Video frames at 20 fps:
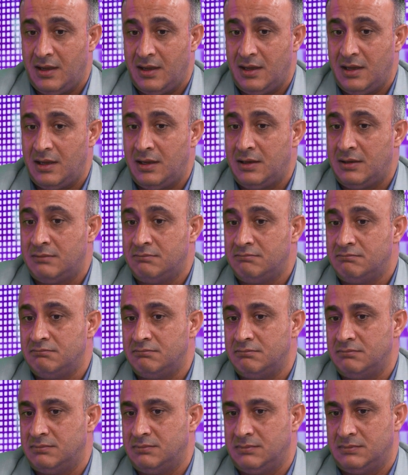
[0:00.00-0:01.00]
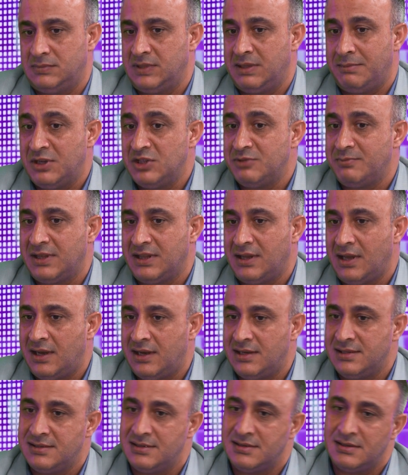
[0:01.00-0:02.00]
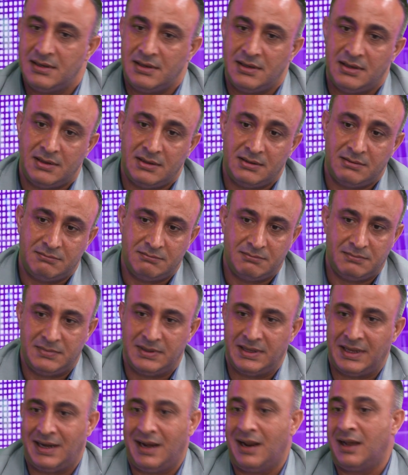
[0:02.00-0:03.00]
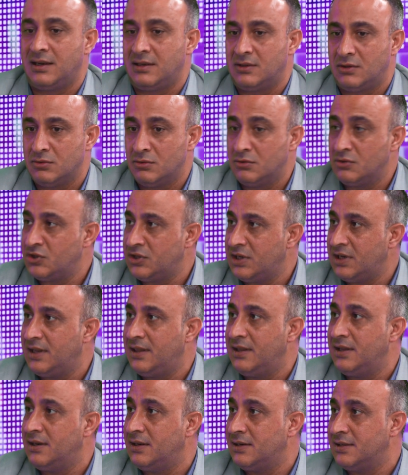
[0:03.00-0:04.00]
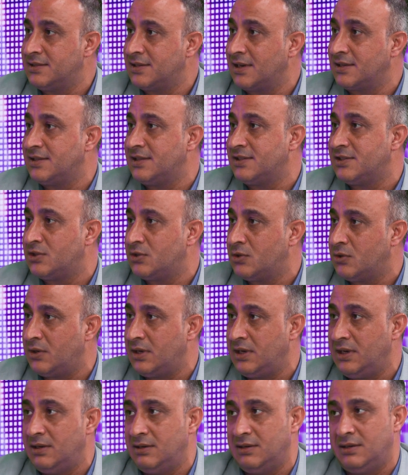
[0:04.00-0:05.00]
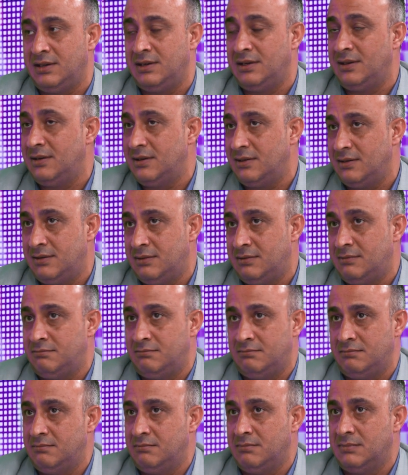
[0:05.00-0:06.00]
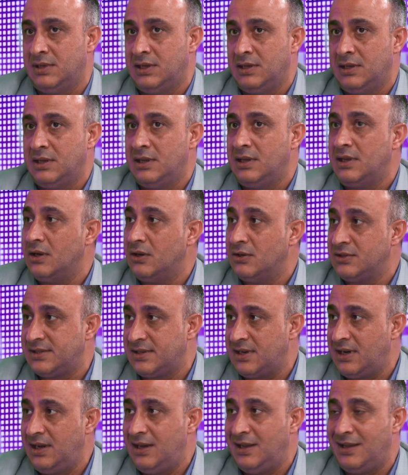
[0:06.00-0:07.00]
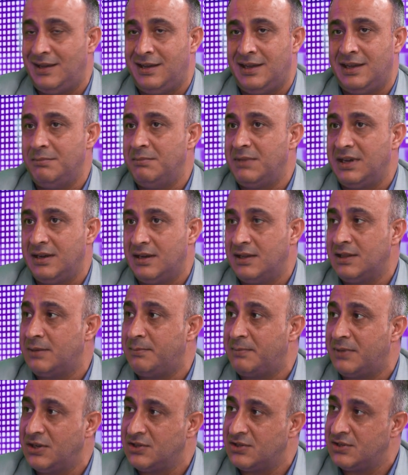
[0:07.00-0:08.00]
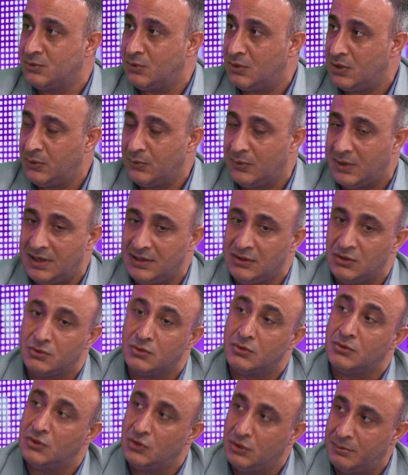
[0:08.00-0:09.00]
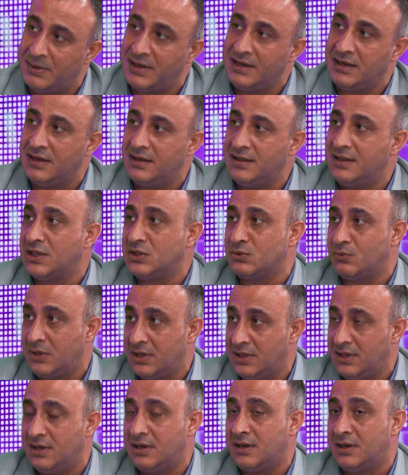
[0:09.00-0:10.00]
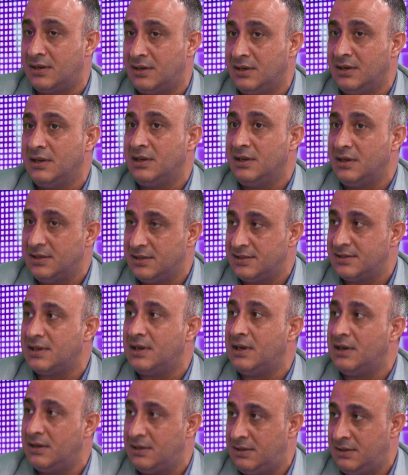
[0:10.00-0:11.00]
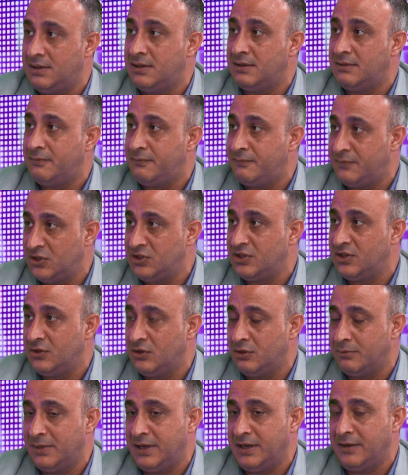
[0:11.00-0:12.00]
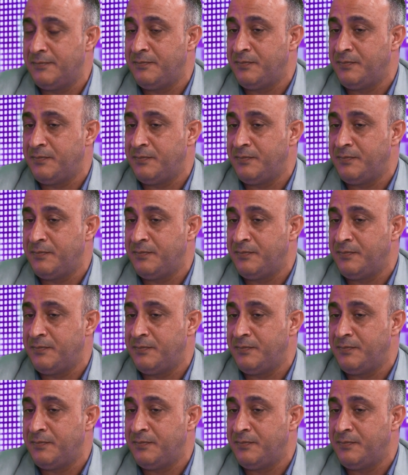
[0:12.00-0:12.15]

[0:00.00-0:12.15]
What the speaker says: The management they like to share their success story in Australia and many other branches worldwide to Dubai here. That's why they are still fresh in Dubai.